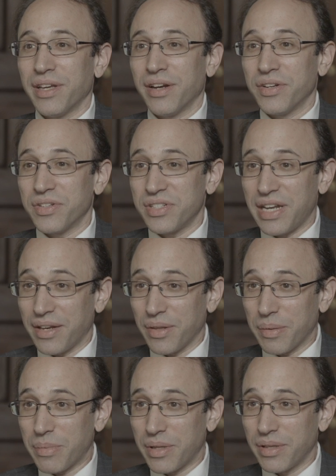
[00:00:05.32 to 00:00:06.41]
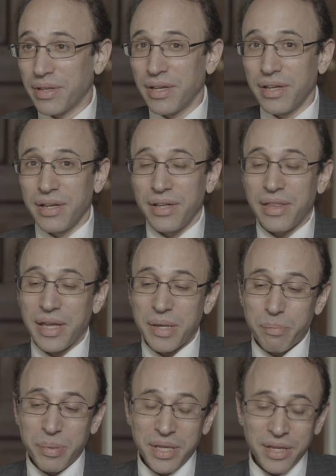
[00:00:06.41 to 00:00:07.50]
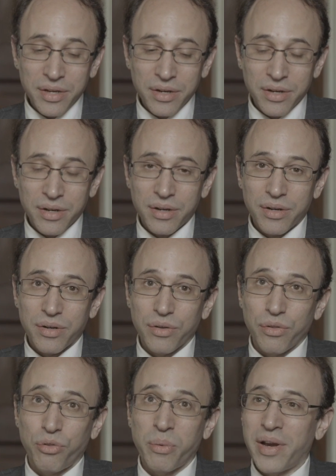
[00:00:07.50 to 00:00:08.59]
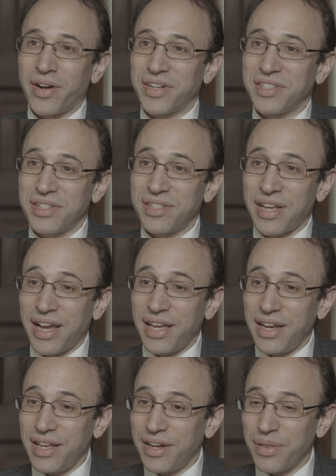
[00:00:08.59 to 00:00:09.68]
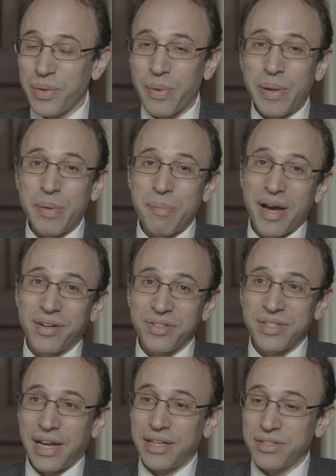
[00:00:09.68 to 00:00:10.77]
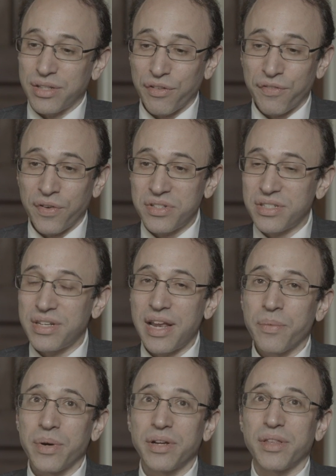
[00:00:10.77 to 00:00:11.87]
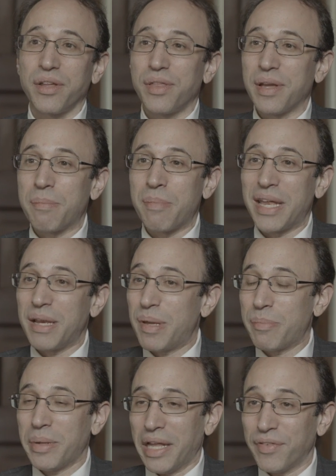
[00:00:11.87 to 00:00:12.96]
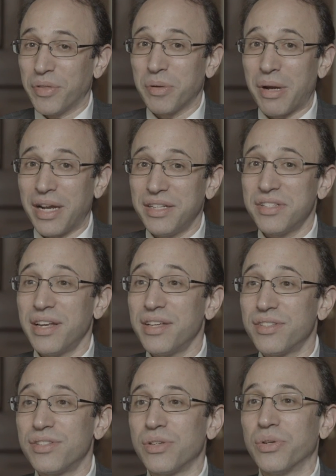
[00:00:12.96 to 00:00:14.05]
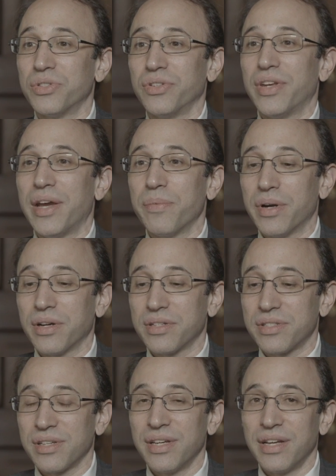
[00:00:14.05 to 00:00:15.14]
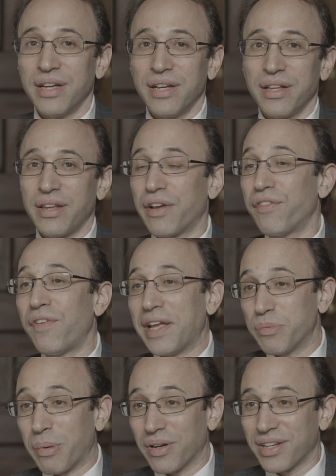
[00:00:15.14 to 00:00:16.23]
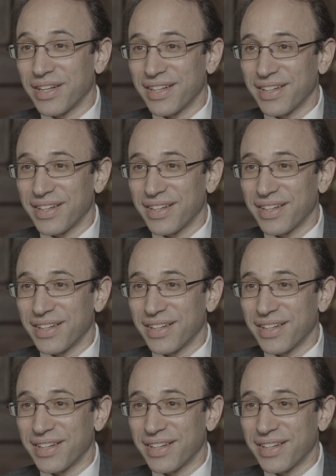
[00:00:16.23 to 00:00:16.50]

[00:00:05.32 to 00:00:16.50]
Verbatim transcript: can understand them. They appear throughout our society and in the way we model science. Like the first network that I think many people have on their minds today is social networks, like Facebook,